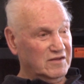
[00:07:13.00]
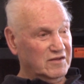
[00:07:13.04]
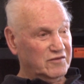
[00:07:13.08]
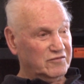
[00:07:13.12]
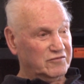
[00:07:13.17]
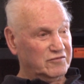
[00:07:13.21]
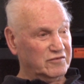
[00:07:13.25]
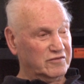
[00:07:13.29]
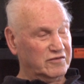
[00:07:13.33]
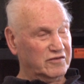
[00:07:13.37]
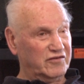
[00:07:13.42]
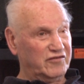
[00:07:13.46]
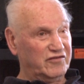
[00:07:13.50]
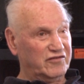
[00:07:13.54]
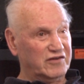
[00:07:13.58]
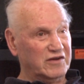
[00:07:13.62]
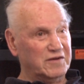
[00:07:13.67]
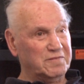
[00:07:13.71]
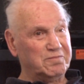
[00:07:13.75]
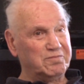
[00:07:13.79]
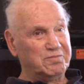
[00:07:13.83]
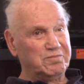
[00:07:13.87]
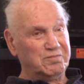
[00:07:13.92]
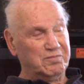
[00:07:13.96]
So the
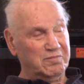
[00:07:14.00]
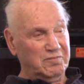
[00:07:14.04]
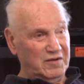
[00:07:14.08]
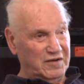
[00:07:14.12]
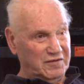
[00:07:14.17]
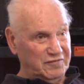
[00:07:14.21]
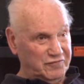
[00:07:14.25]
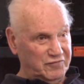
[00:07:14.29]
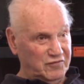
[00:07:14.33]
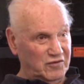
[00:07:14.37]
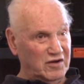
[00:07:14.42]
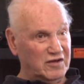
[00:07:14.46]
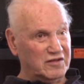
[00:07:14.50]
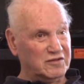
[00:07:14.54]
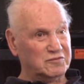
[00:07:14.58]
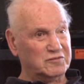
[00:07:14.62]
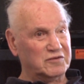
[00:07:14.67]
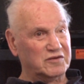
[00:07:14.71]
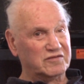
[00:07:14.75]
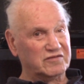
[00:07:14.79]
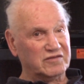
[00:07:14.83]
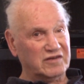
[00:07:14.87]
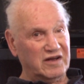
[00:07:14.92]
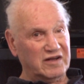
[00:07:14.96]
ship my father
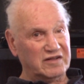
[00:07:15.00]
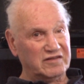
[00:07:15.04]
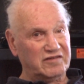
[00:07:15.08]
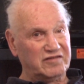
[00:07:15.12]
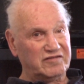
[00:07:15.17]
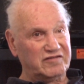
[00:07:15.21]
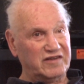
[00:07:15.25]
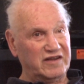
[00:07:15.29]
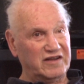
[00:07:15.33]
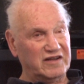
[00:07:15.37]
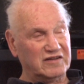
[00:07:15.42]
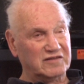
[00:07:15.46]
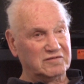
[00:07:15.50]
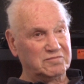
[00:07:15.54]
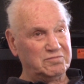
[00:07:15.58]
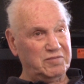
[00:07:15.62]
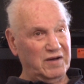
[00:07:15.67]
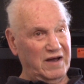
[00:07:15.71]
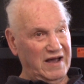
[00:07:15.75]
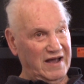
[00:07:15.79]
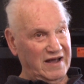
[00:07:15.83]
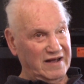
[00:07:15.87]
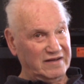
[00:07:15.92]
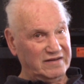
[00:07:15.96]
was on sailed
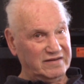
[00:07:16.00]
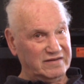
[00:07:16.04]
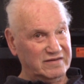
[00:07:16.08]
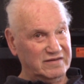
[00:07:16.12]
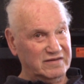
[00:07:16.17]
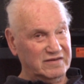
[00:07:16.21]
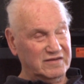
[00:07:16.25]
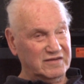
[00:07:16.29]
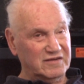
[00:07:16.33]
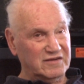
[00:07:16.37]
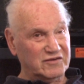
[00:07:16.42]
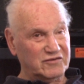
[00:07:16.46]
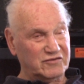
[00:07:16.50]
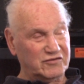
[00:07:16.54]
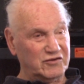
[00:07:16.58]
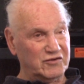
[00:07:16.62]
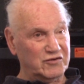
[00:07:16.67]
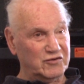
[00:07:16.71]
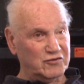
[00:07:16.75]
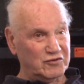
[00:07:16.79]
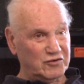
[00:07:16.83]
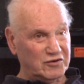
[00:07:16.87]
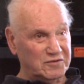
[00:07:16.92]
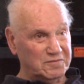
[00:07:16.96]
back to
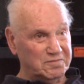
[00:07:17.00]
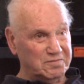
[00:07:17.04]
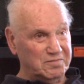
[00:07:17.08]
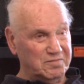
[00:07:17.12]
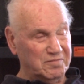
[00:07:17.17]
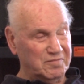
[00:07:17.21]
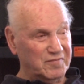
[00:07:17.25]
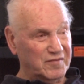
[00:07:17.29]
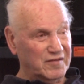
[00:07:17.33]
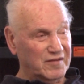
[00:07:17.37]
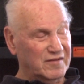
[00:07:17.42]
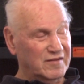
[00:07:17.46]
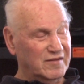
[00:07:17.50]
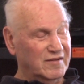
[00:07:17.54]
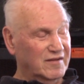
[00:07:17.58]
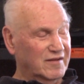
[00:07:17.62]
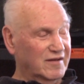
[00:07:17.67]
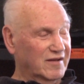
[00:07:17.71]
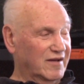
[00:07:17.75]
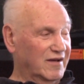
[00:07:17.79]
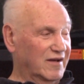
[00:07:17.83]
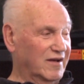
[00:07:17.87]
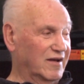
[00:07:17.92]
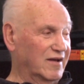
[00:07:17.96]
Europe,
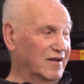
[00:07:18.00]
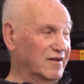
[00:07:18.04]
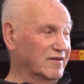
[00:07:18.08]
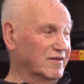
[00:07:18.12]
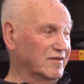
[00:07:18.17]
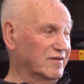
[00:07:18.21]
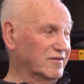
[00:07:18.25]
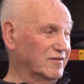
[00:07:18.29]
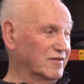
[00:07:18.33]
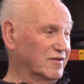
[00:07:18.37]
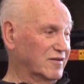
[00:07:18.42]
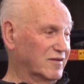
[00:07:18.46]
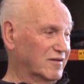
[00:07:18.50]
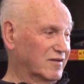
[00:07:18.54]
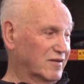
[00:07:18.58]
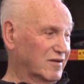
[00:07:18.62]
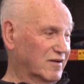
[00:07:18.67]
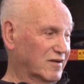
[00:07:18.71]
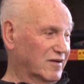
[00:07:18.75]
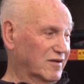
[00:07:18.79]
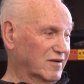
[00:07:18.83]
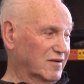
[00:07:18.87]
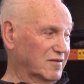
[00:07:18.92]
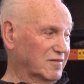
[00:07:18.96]
and
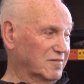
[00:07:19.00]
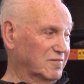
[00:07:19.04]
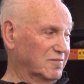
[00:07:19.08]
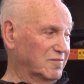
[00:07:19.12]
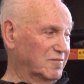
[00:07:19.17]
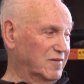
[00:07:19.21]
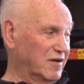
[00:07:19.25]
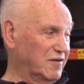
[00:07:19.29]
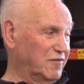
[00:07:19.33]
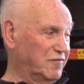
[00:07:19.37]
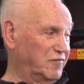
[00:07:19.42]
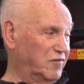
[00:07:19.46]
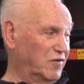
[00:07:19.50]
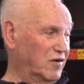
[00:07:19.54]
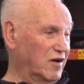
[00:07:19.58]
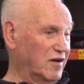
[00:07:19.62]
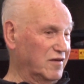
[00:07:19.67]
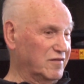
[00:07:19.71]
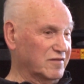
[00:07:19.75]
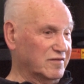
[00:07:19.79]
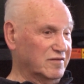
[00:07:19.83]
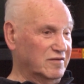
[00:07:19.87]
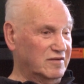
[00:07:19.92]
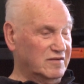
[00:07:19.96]
my
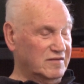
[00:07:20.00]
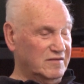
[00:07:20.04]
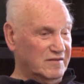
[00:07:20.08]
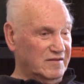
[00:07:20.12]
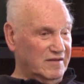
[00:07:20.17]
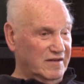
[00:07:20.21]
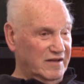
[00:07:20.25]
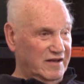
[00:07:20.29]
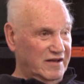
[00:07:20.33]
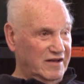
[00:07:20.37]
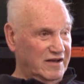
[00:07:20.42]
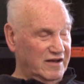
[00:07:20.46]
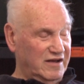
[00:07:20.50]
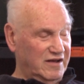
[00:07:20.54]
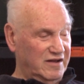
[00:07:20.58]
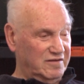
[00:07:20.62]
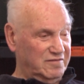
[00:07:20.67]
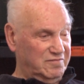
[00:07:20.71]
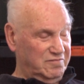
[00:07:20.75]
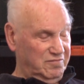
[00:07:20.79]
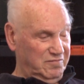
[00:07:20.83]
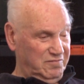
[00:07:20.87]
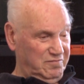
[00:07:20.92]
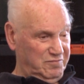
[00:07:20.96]
father
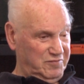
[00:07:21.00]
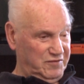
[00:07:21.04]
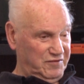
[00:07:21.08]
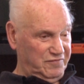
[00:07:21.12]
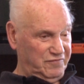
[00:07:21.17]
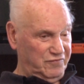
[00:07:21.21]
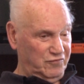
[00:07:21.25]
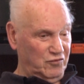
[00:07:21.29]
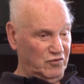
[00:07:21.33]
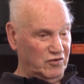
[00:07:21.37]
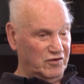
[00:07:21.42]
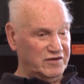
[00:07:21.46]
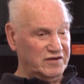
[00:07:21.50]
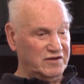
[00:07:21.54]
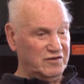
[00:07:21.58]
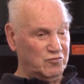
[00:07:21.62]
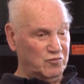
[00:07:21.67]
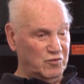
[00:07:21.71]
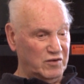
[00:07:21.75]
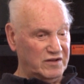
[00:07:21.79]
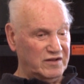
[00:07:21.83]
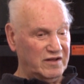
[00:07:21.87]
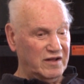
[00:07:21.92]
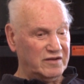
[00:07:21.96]
had, before he
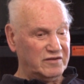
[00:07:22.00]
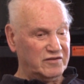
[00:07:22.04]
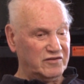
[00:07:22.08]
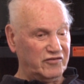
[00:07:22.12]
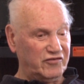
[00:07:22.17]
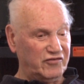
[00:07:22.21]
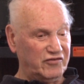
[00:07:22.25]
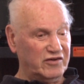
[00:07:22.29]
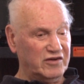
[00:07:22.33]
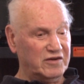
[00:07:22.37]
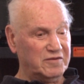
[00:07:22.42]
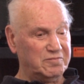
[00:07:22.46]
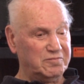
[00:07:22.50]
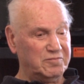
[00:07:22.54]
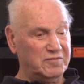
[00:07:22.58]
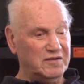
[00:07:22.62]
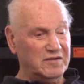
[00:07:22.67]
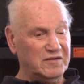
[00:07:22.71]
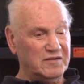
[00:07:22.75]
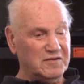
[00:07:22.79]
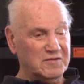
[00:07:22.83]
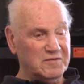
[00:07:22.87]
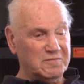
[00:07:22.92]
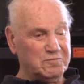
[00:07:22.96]
went on the ship,
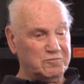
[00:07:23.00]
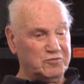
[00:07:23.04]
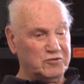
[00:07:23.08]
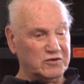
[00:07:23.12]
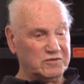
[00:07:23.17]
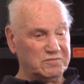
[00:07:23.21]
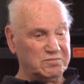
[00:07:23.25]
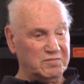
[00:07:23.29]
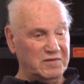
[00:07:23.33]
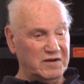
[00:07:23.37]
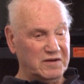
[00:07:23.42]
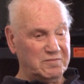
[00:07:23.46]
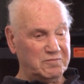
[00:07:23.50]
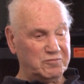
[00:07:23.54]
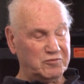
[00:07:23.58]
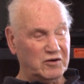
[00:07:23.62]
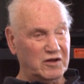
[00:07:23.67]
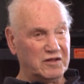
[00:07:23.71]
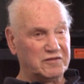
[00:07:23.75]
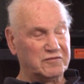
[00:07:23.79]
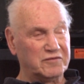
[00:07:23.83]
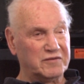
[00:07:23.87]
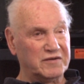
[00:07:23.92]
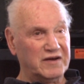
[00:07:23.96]
put my
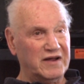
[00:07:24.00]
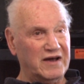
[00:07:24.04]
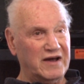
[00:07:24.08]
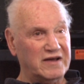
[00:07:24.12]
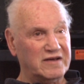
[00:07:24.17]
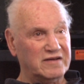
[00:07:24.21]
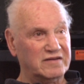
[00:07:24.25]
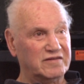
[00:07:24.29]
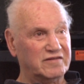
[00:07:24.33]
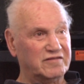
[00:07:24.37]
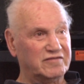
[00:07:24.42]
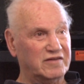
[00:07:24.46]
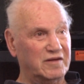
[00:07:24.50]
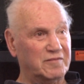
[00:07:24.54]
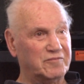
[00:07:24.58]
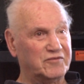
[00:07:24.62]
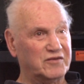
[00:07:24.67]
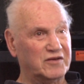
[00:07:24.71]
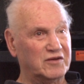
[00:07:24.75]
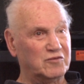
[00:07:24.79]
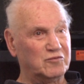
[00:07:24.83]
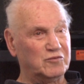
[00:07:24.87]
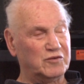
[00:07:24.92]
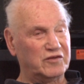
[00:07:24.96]
brother and I on
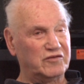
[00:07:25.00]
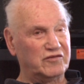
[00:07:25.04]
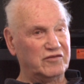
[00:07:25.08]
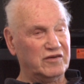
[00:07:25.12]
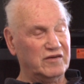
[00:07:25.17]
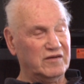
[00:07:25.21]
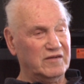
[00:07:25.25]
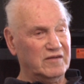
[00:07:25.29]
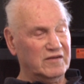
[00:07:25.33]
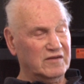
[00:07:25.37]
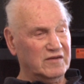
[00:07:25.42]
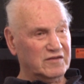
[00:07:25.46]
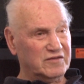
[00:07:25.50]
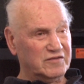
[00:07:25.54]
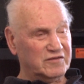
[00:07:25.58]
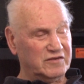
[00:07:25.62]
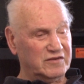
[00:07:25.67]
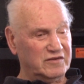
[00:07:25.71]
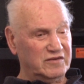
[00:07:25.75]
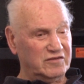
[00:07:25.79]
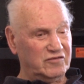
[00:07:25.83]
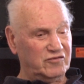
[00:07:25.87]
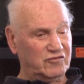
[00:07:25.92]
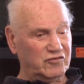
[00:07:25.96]
something which
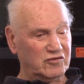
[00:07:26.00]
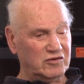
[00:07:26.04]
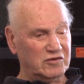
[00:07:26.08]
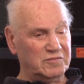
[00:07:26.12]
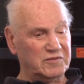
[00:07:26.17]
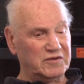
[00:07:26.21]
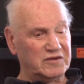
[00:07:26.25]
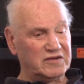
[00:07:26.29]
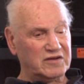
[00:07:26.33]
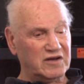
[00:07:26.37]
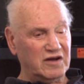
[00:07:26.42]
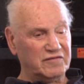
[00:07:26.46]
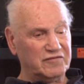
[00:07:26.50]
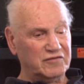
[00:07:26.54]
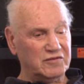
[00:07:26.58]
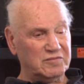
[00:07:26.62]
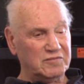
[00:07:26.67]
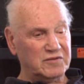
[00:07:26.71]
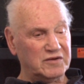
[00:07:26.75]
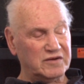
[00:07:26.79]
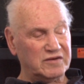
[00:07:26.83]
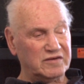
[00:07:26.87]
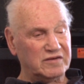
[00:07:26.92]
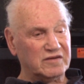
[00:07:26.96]
the German
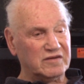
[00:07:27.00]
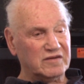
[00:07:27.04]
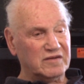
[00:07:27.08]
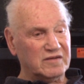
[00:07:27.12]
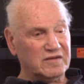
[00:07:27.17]
government